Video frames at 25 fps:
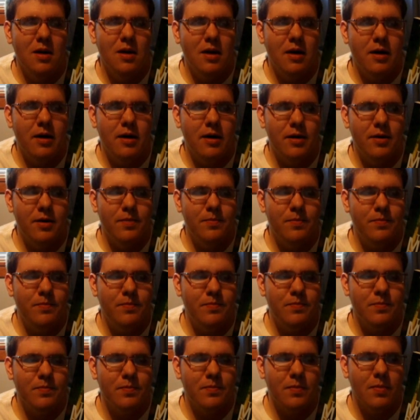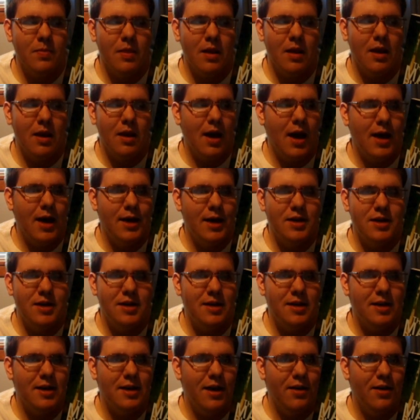I
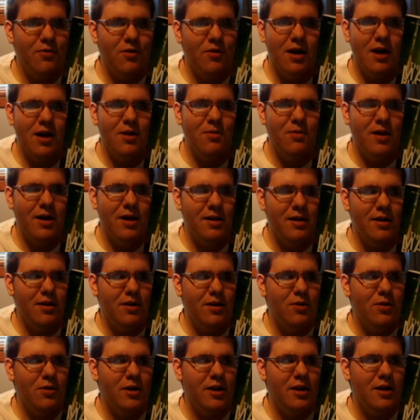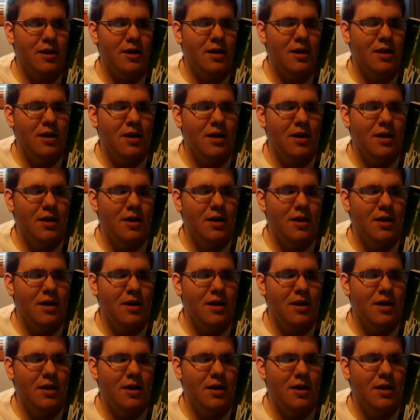just never got around to doing it.